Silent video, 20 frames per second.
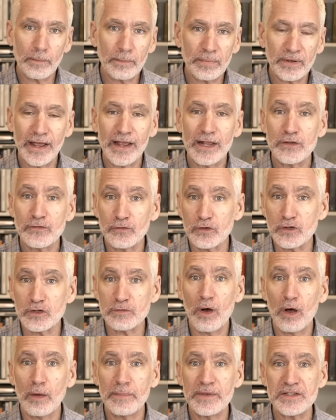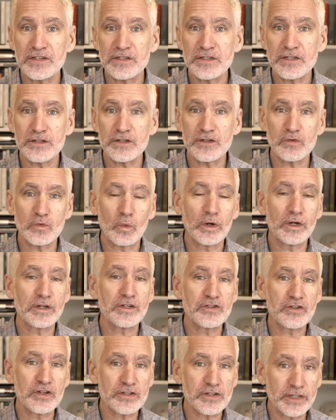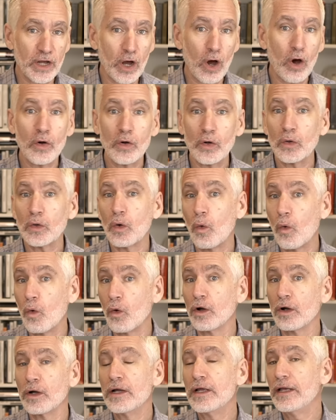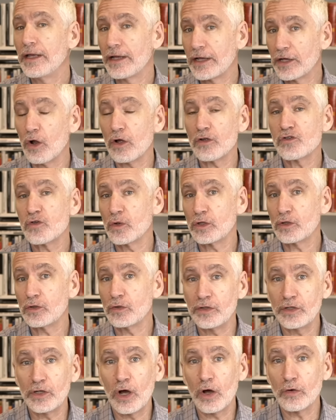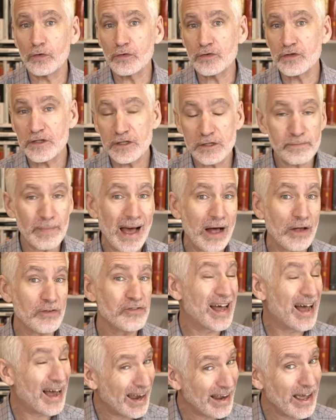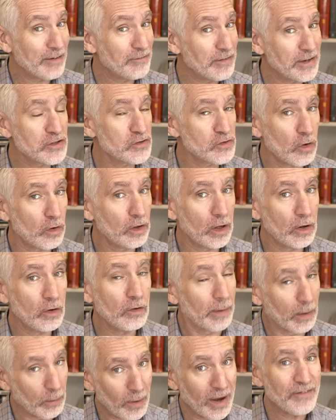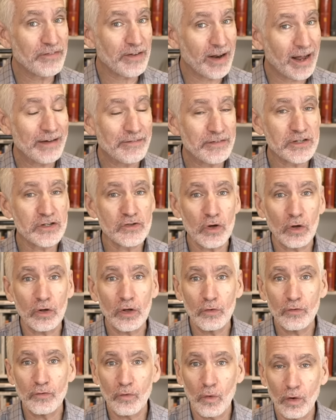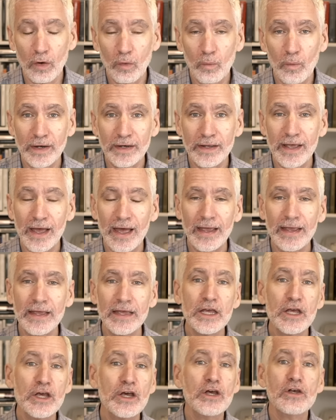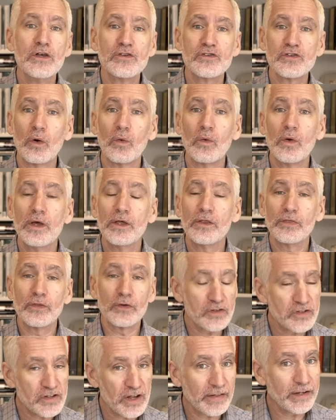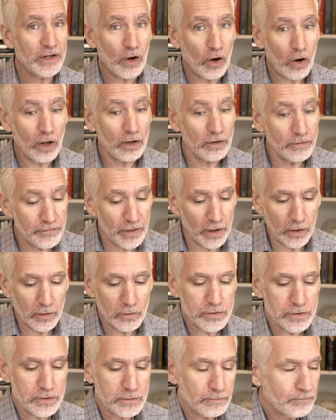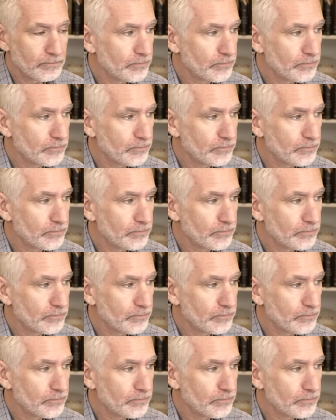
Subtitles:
plans for small businesses where it's just the owner, or can also include the owner's spouse. I have a solo, my wife and I have a solo 401k. So they're selling all of those.